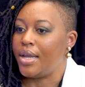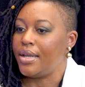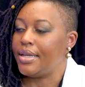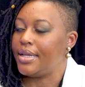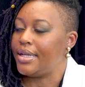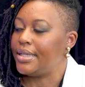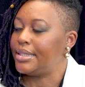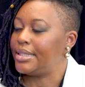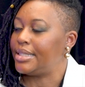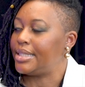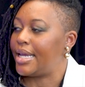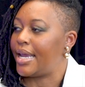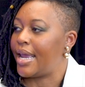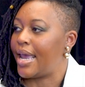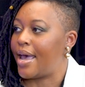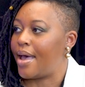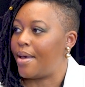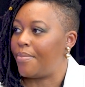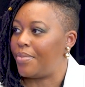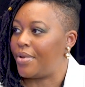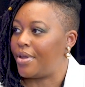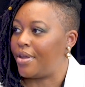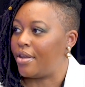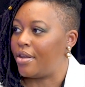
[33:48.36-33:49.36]
needs to
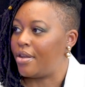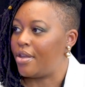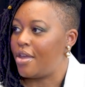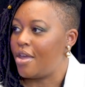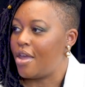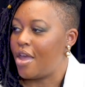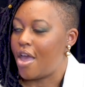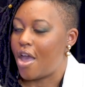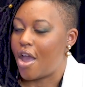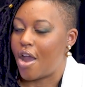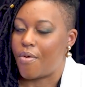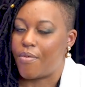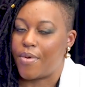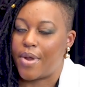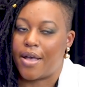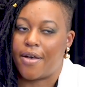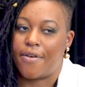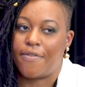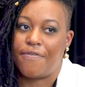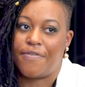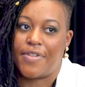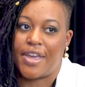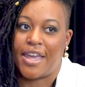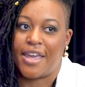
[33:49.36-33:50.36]
happen around
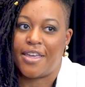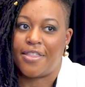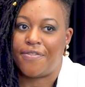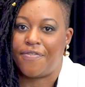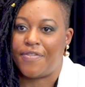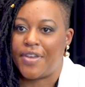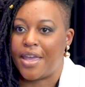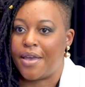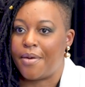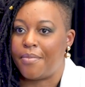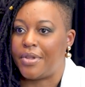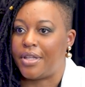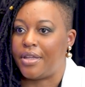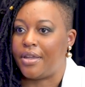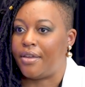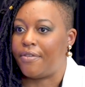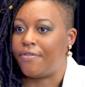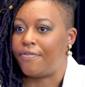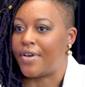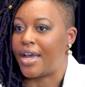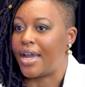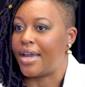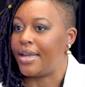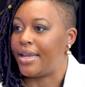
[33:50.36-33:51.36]
faith, family,
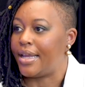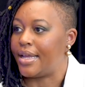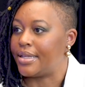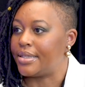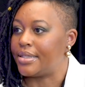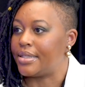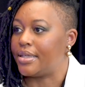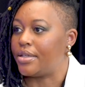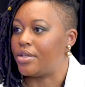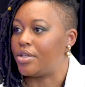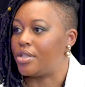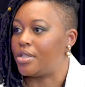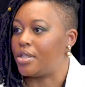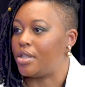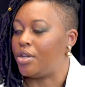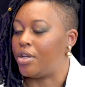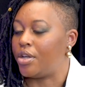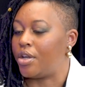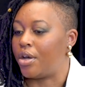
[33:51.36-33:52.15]
finances,